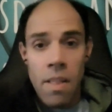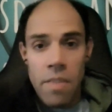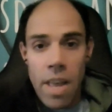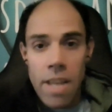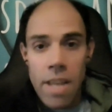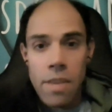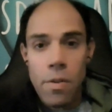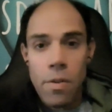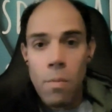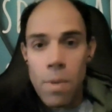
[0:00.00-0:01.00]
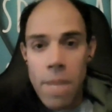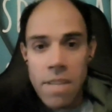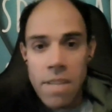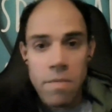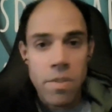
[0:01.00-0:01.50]
that want to make
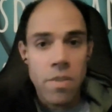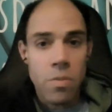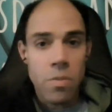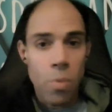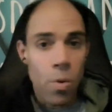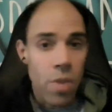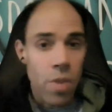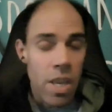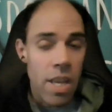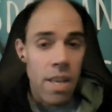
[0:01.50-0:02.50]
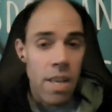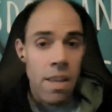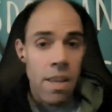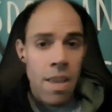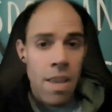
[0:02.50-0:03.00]
a difference in this world, and
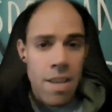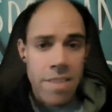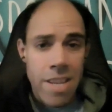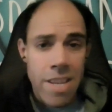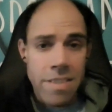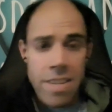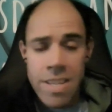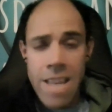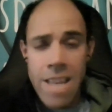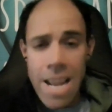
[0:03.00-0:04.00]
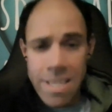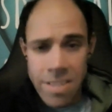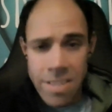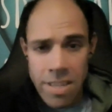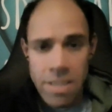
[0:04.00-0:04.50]
it takes
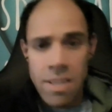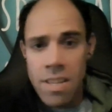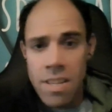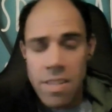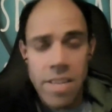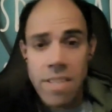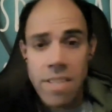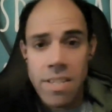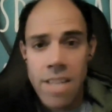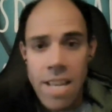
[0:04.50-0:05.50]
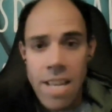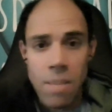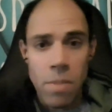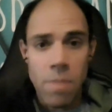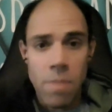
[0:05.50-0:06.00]
connection. It takes connecting
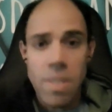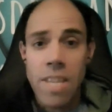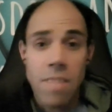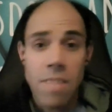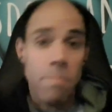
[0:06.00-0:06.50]
with them. It takes